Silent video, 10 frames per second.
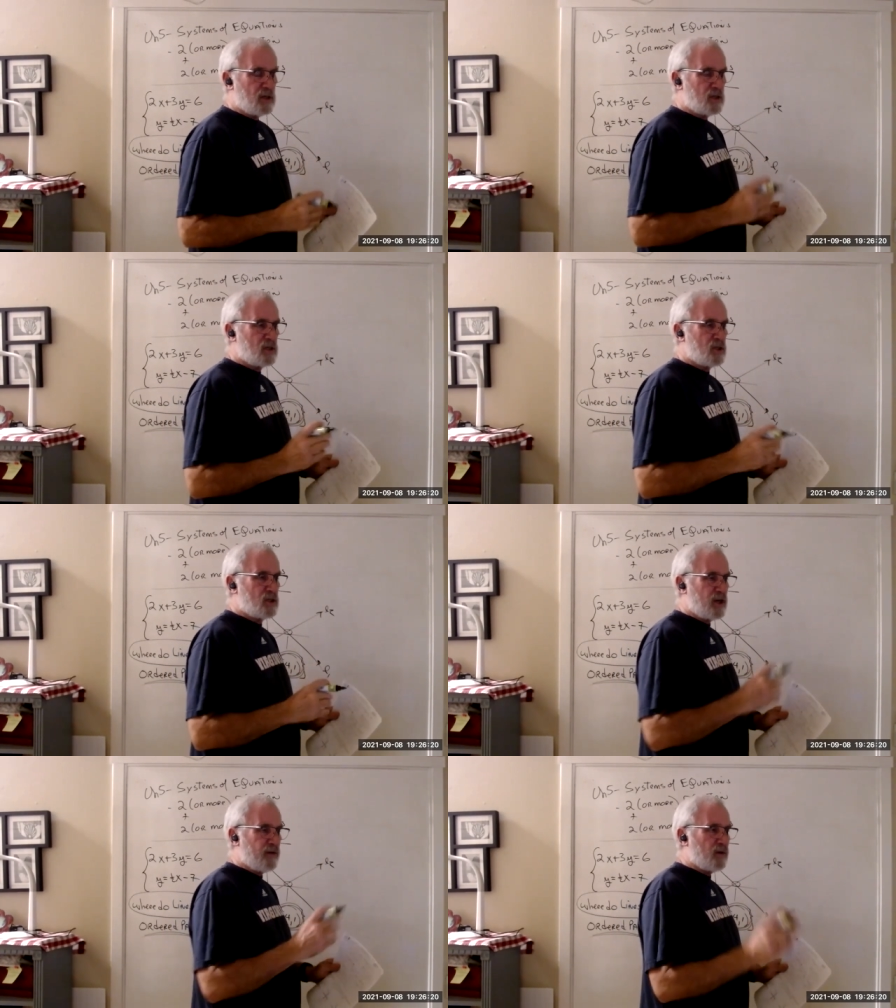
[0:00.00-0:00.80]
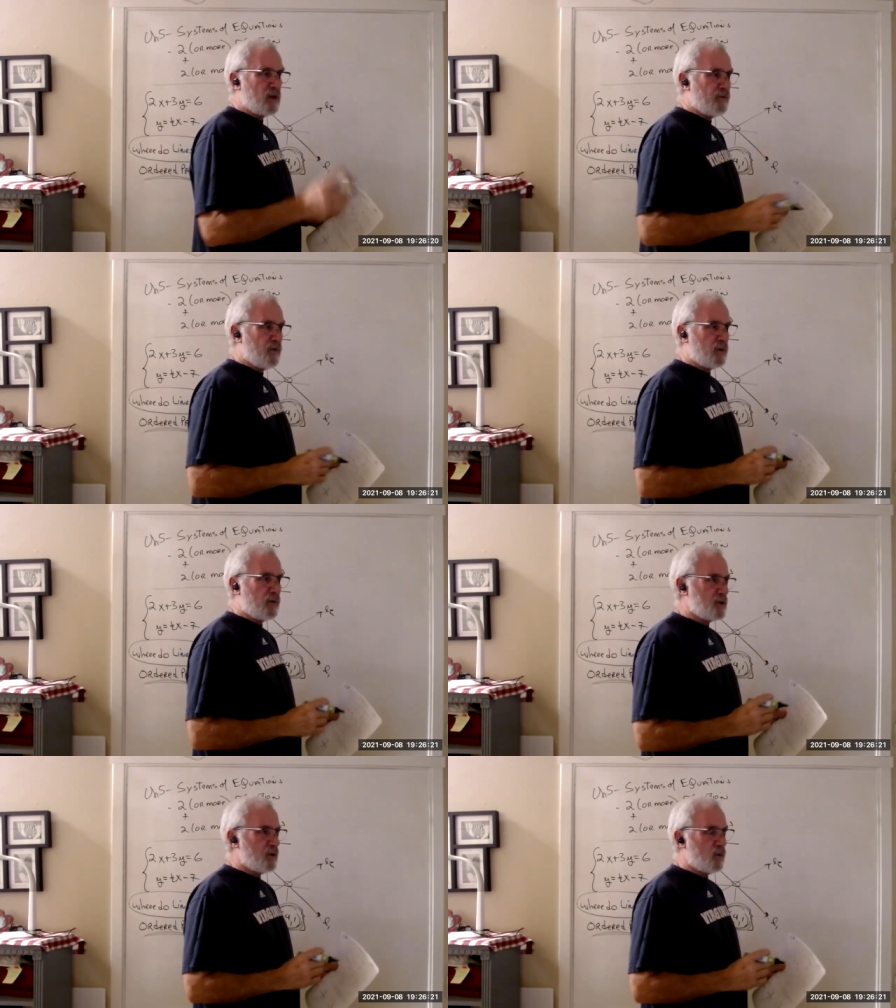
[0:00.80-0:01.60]
Several of you
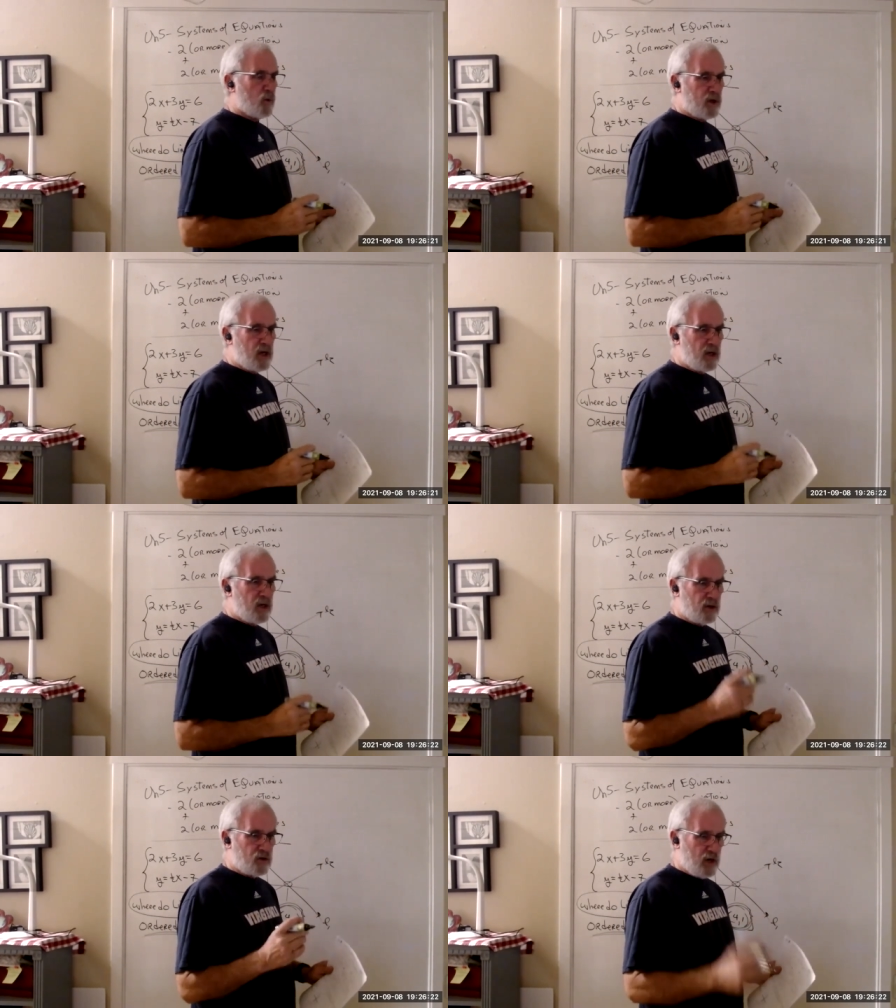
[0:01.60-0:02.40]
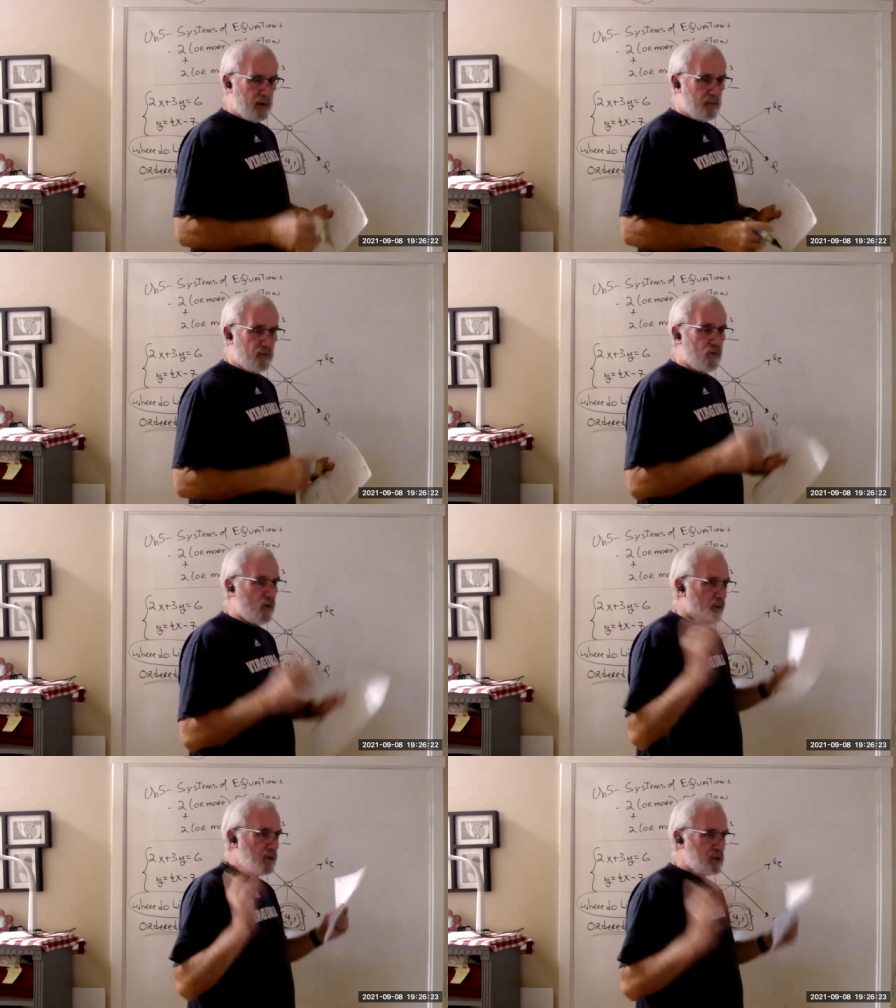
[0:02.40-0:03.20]
are still working on chapter
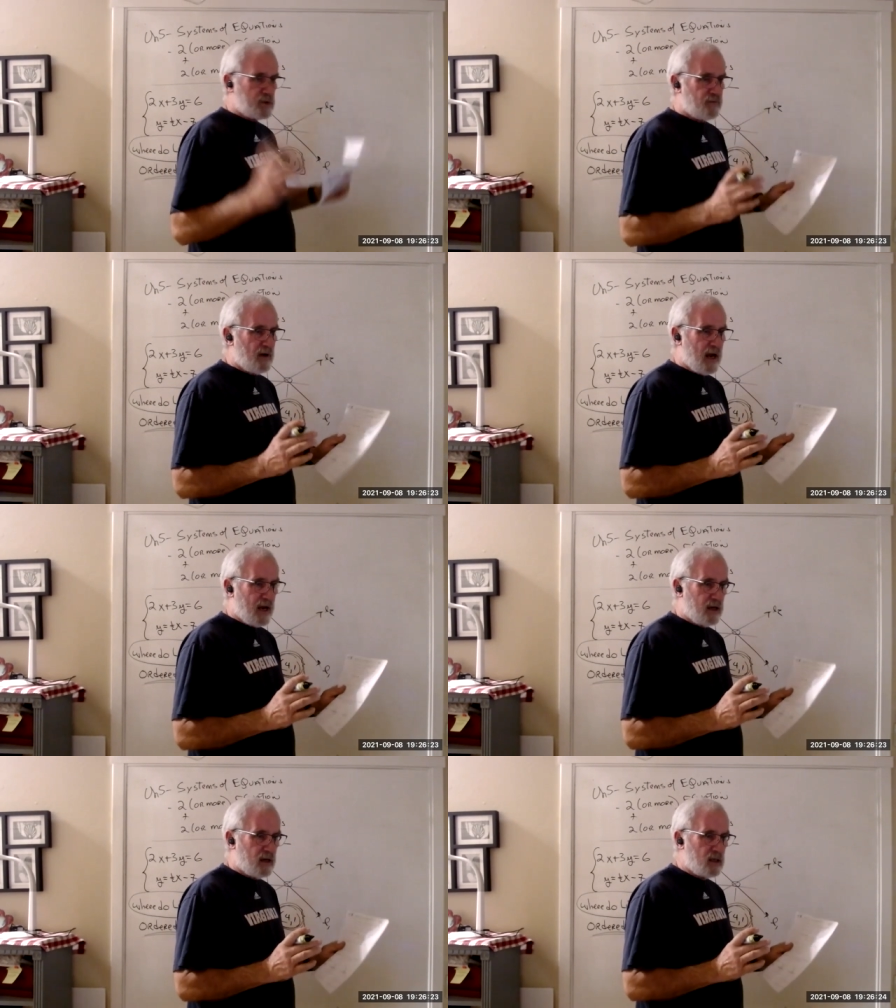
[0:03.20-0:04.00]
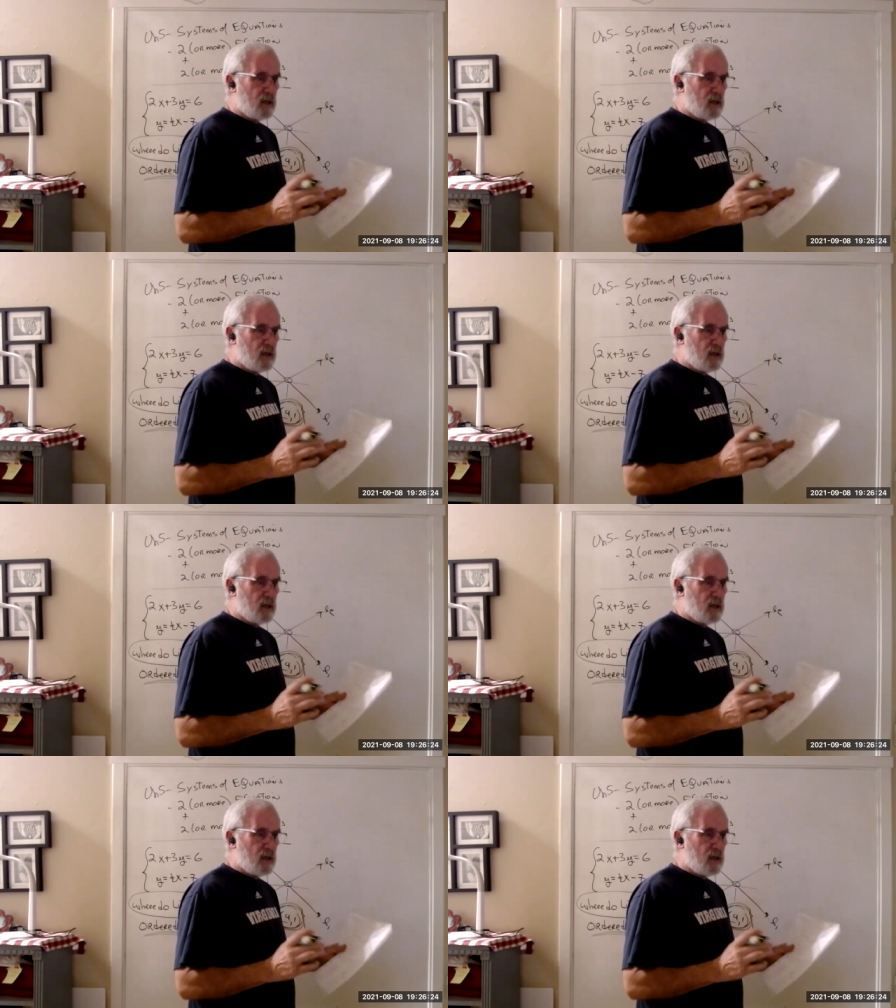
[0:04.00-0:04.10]
four, which is fine,